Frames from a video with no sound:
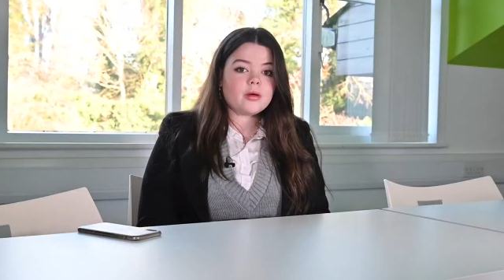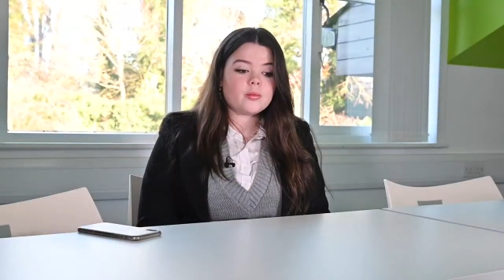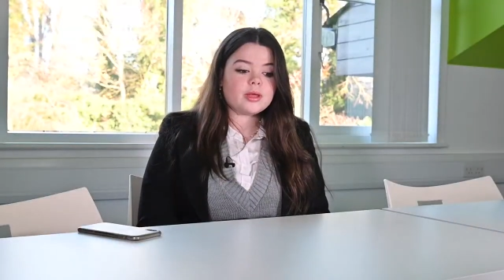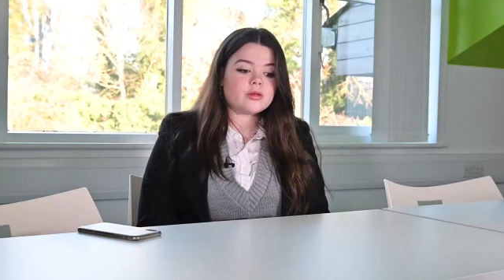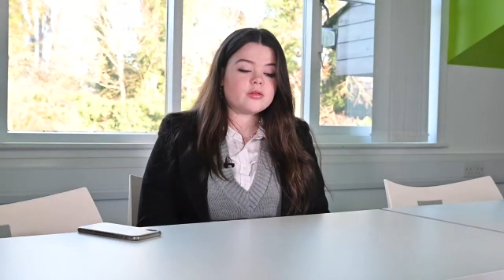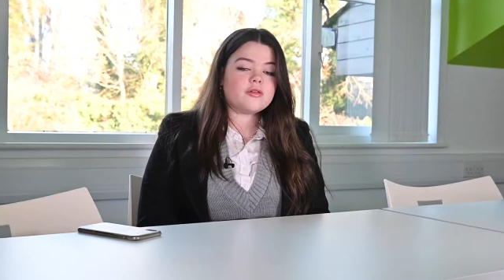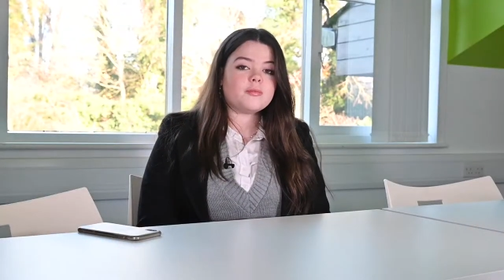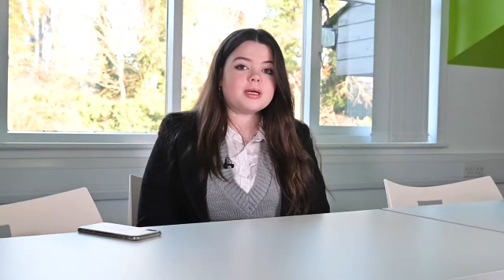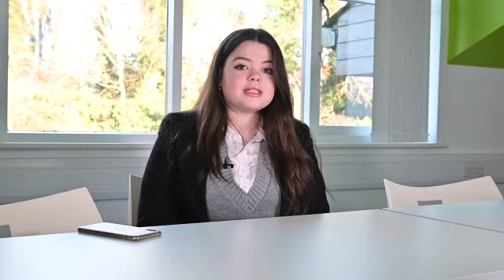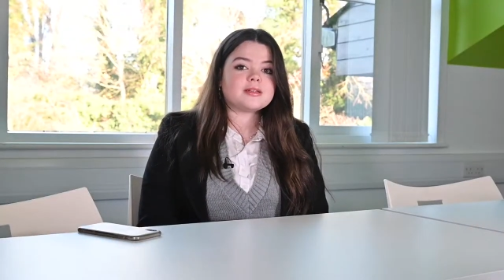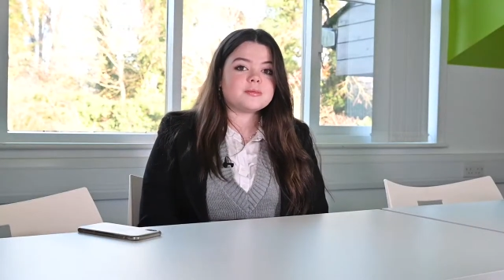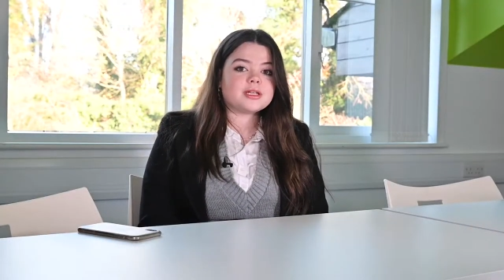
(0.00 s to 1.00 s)
With all of my
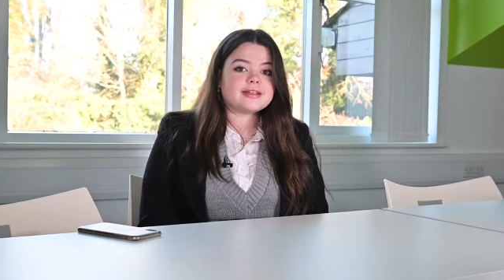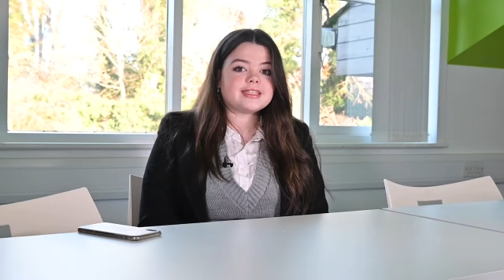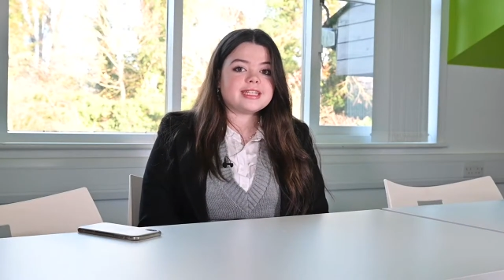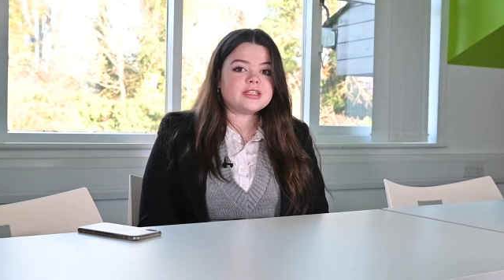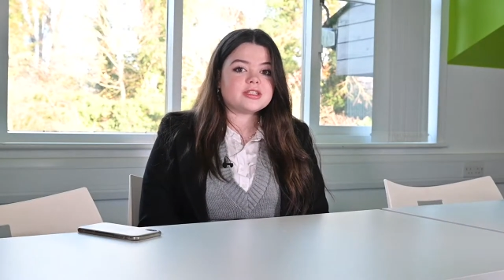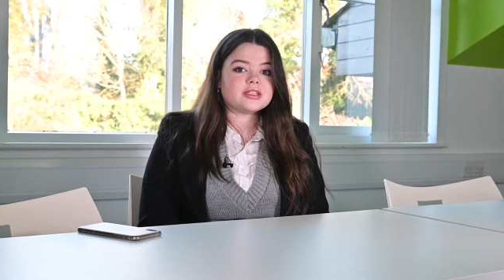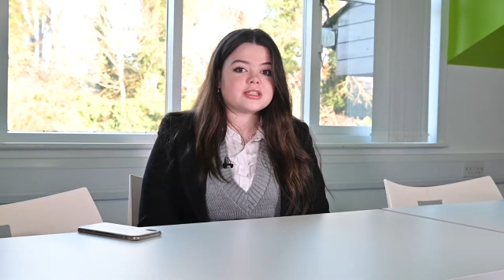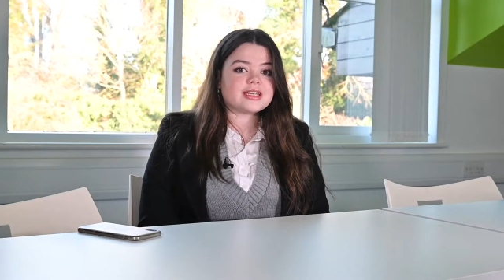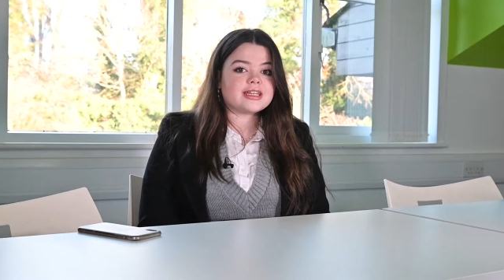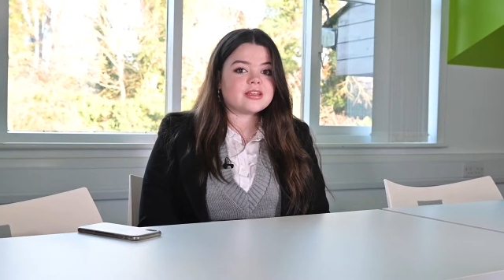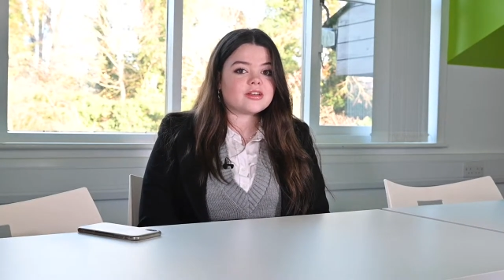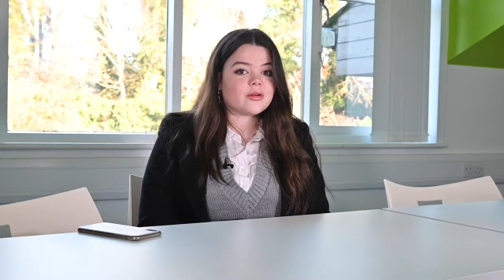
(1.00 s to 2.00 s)
subject teachers
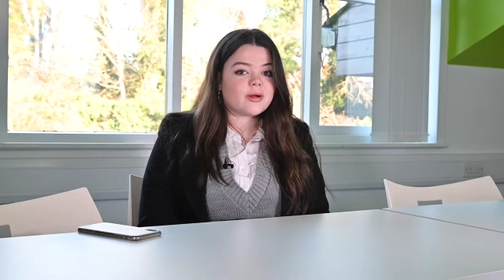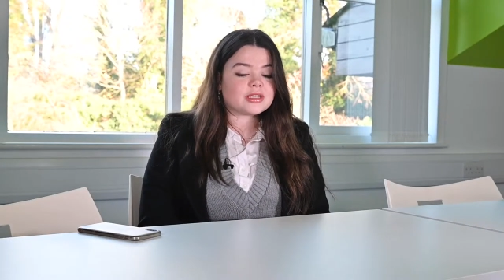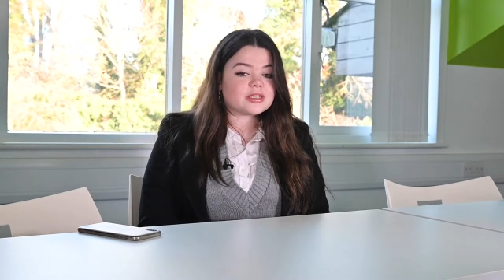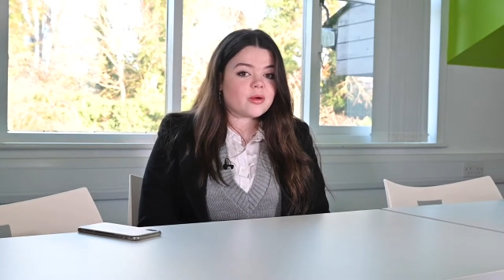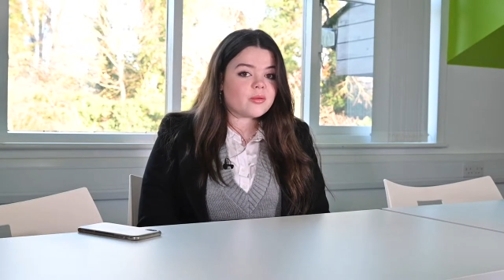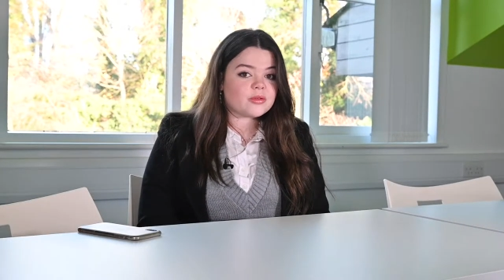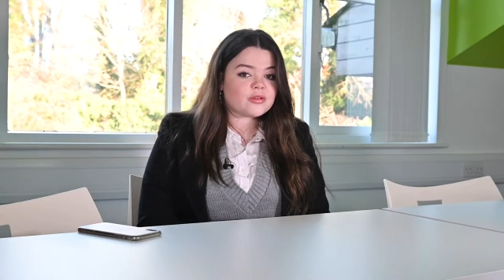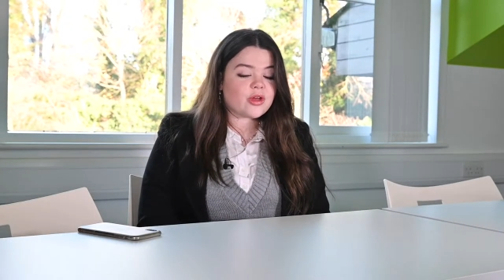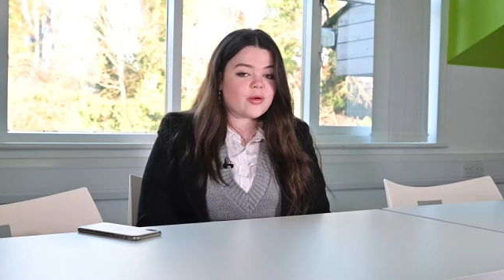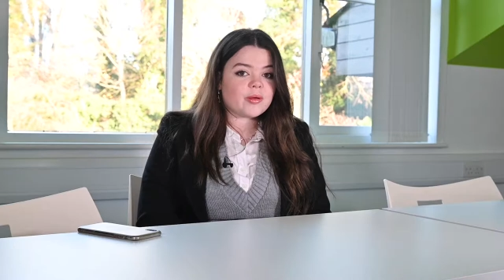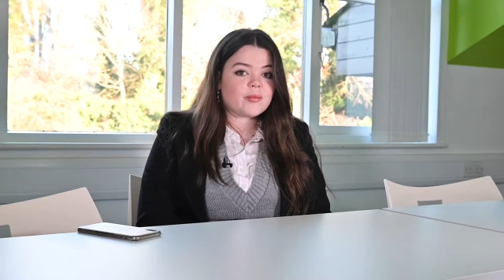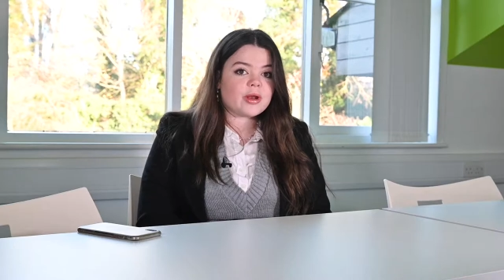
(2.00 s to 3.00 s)
in the direction I want to go
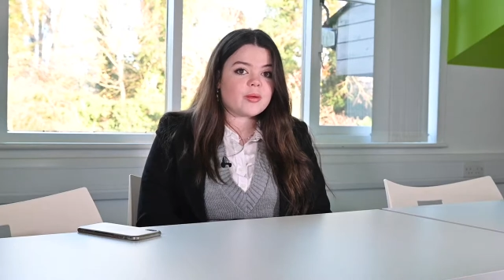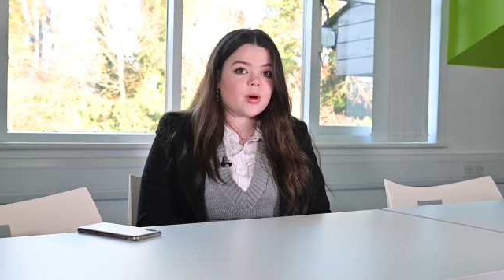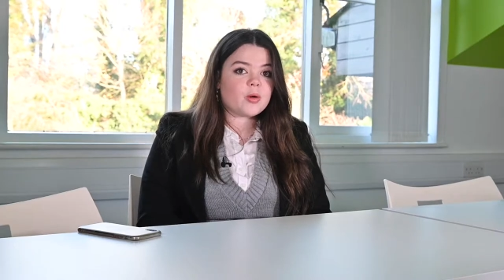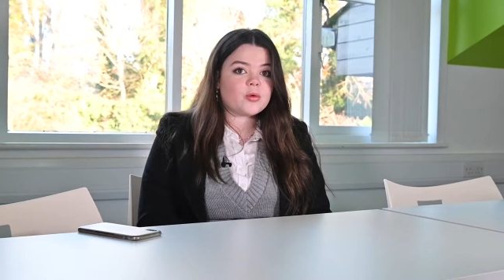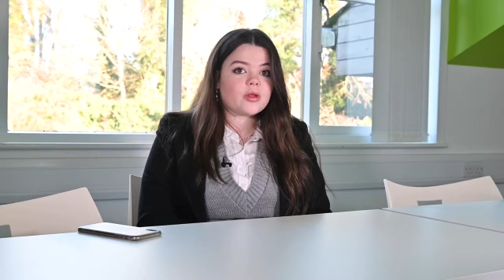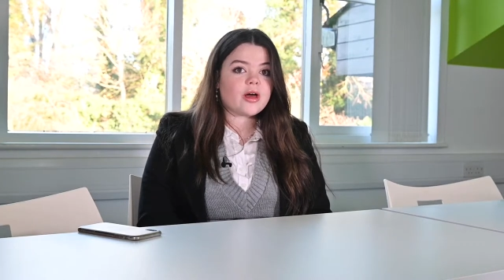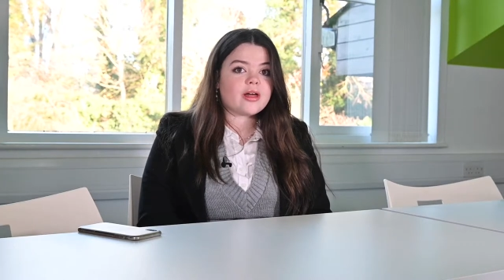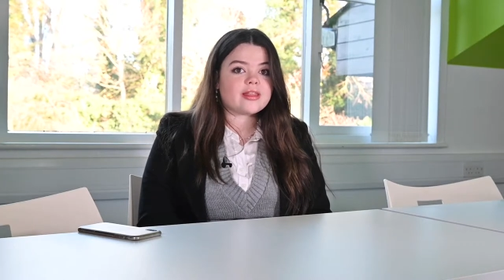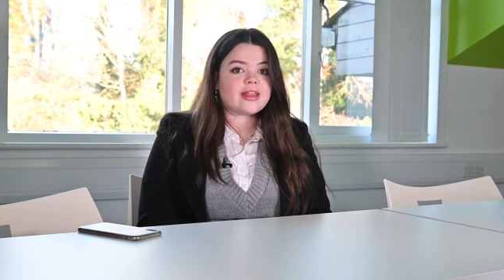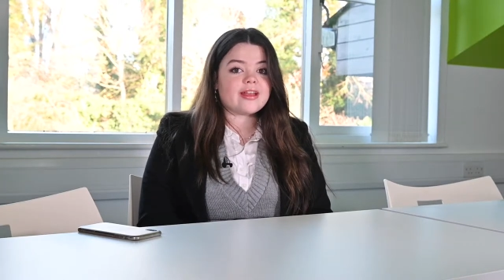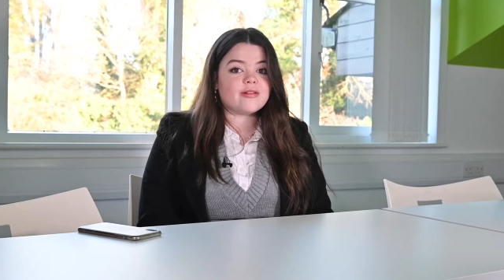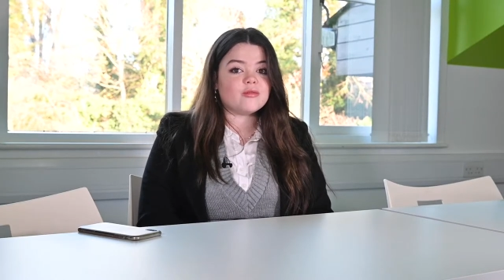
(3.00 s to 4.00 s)
in when I'm older,
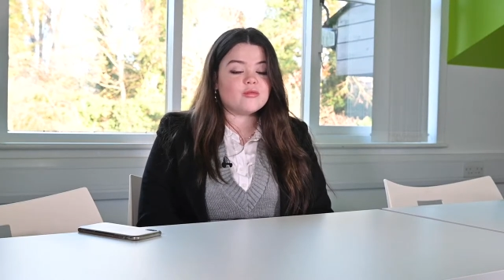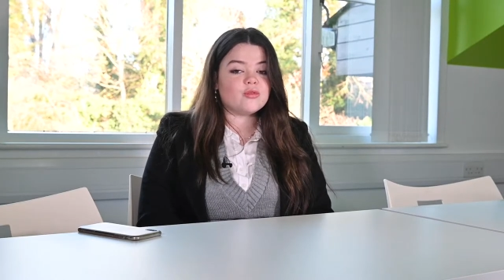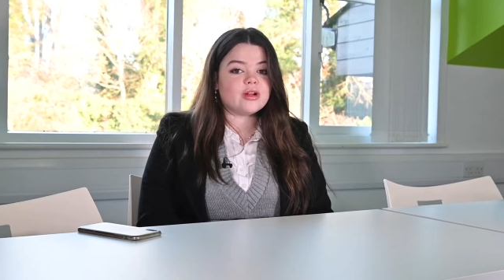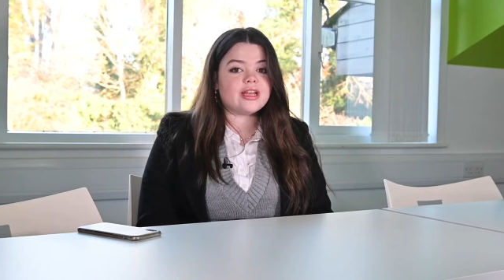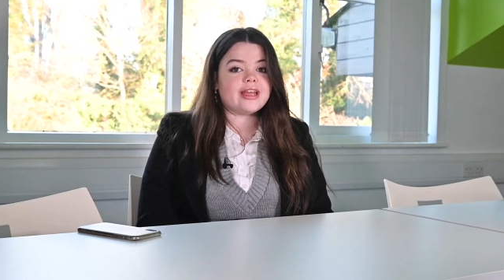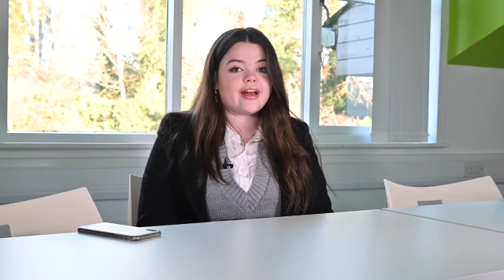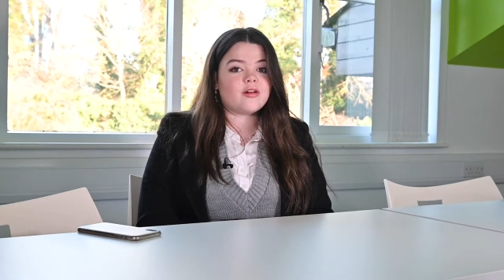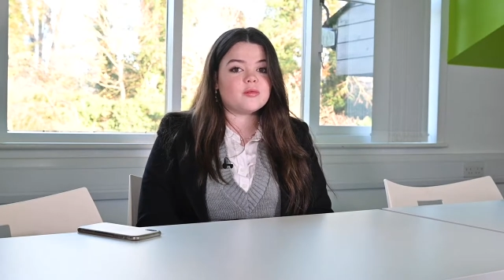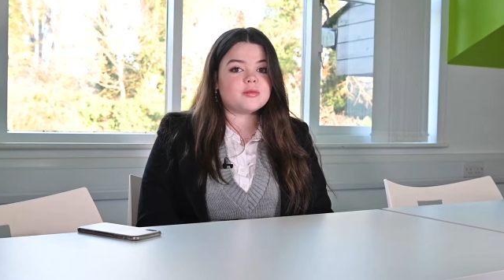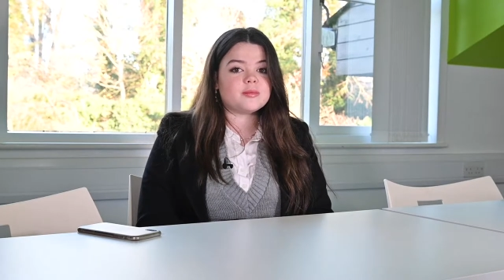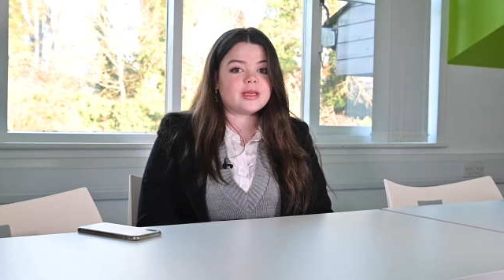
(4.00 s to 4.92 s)
they really helped